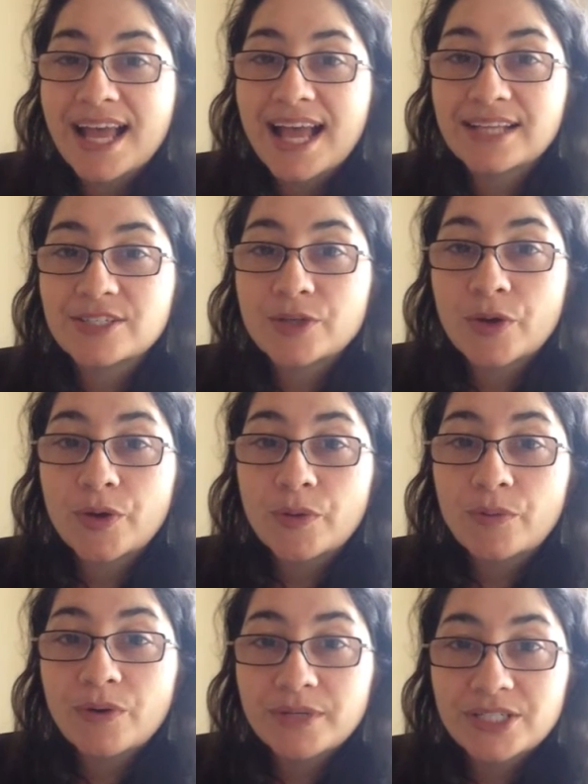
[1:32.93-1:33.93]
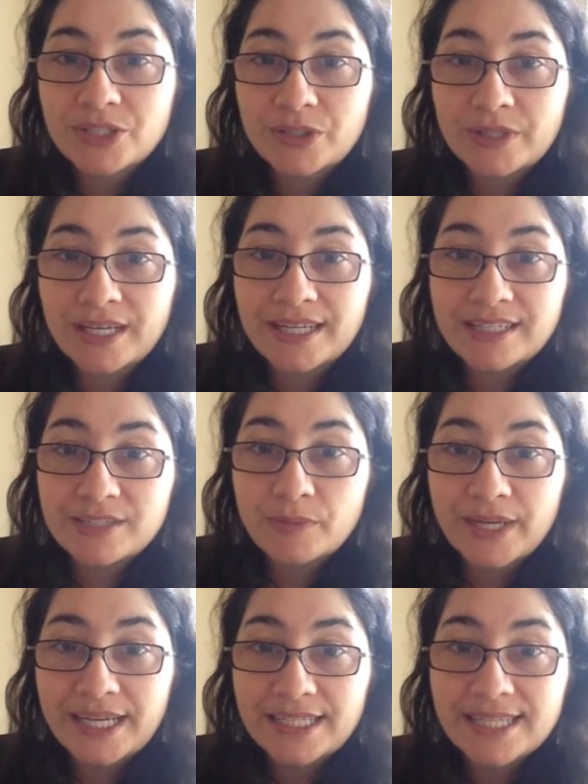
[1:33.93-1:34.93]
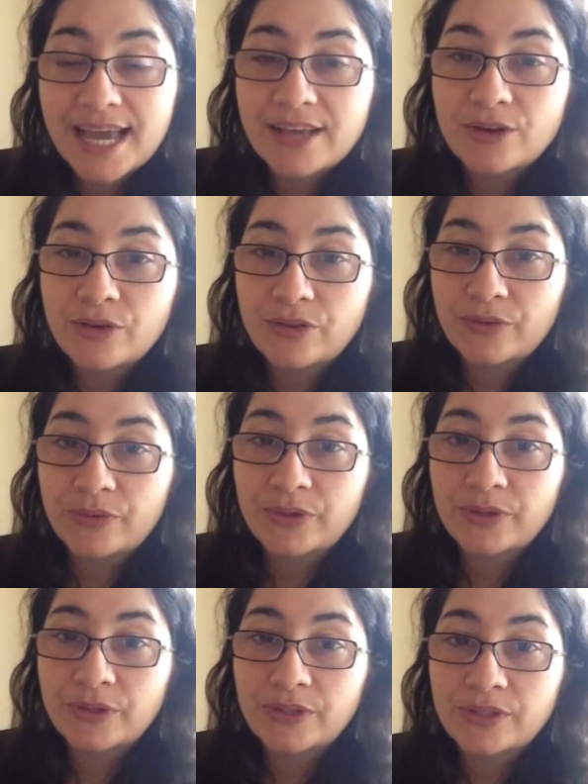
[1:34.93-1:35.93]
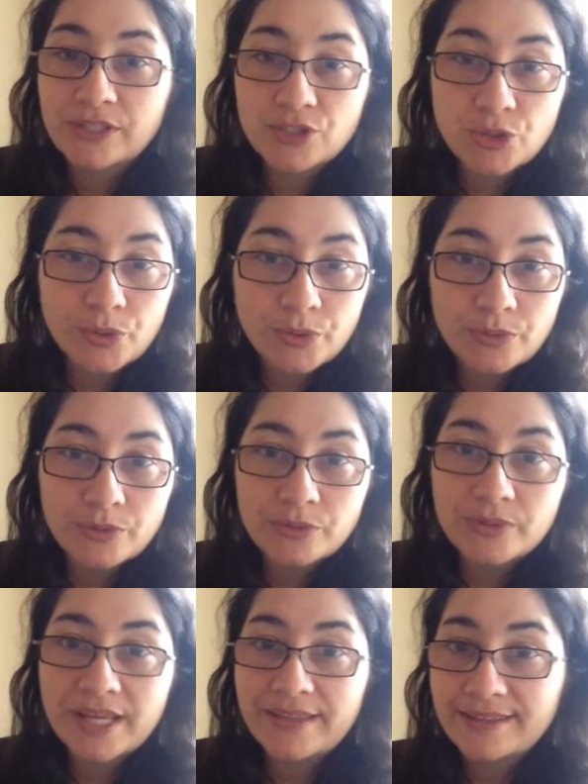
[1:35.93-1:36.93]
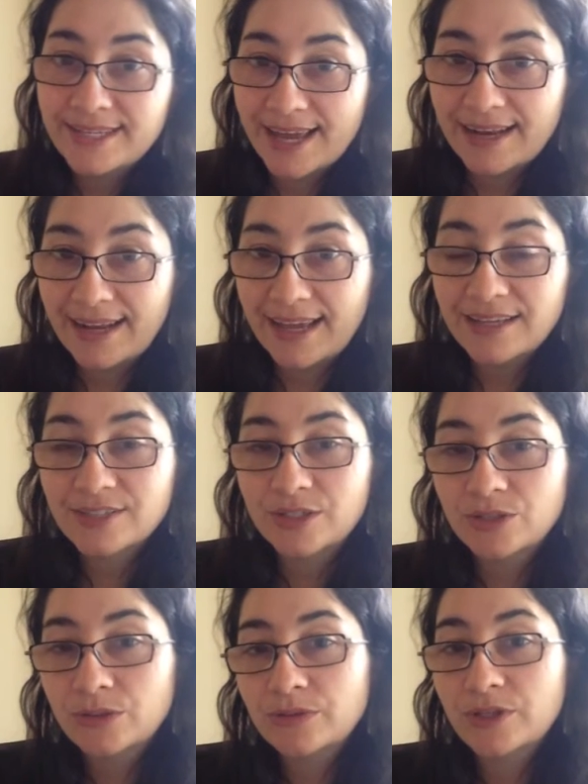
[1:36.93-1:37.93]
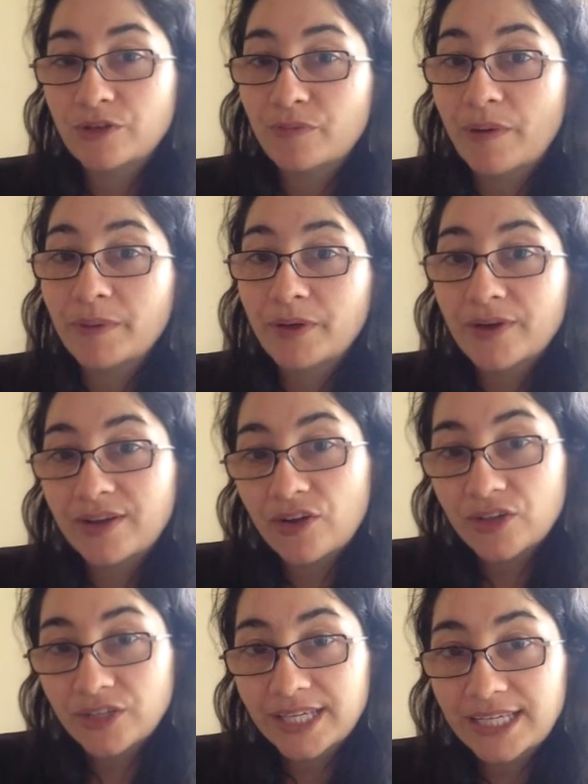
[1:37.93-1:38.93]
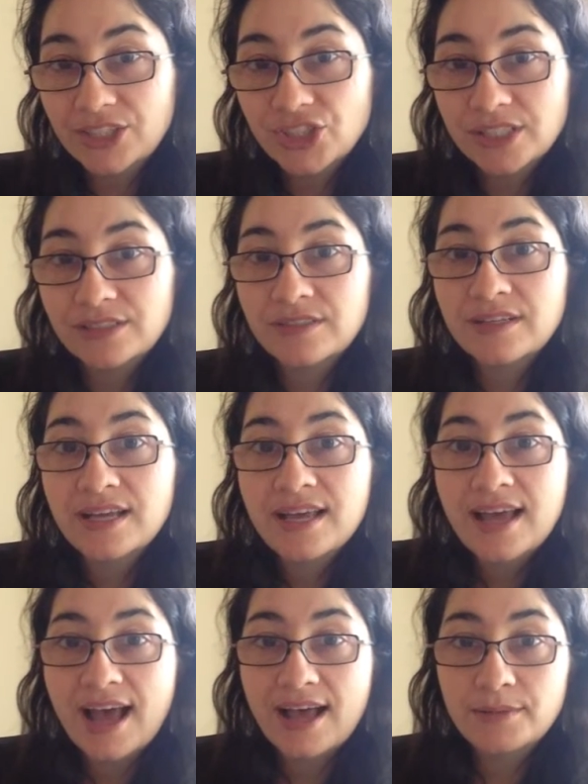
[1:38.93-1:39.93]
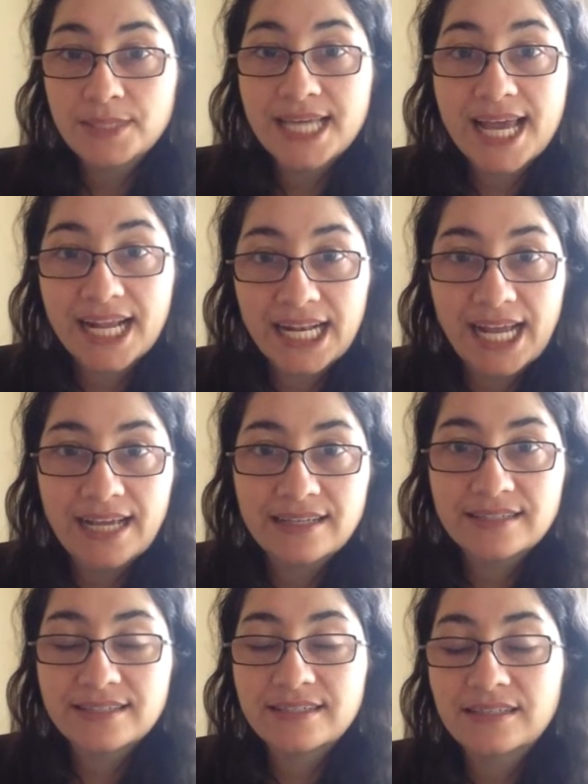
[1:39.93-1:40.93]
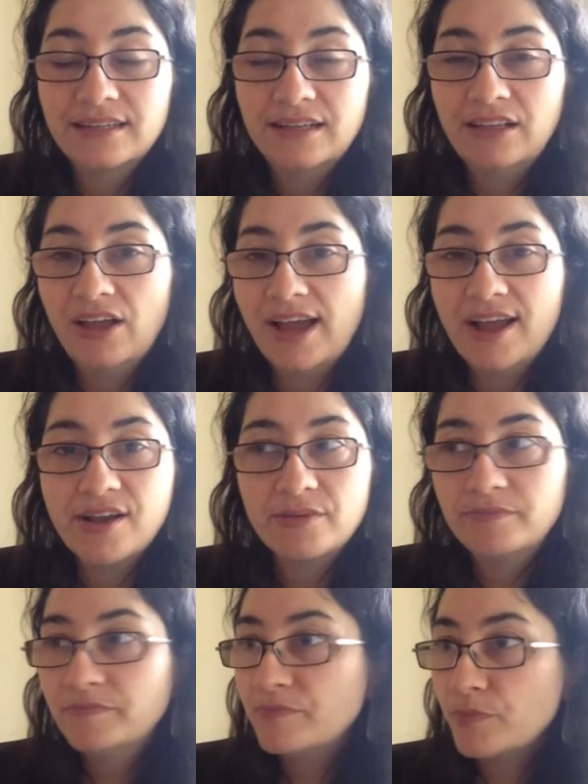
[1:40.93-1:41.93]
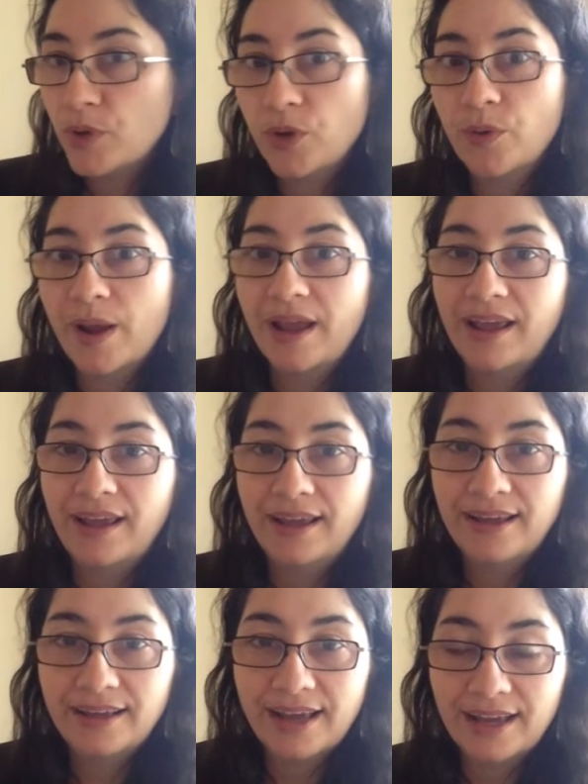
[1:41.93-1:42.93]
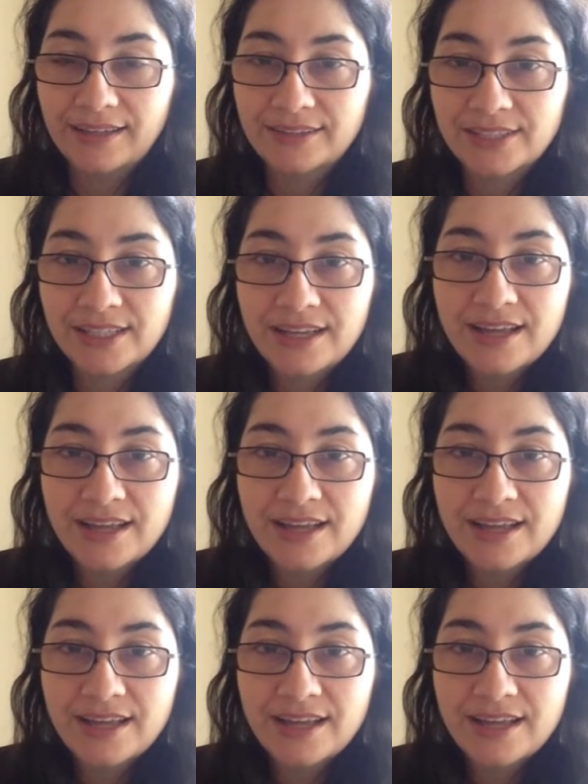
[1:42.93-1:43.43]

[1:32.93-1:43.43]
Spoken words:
And so what we do is we take you through the tools and the techniques, so tools that you've probably already got in your kitchen, techniques like pureeing and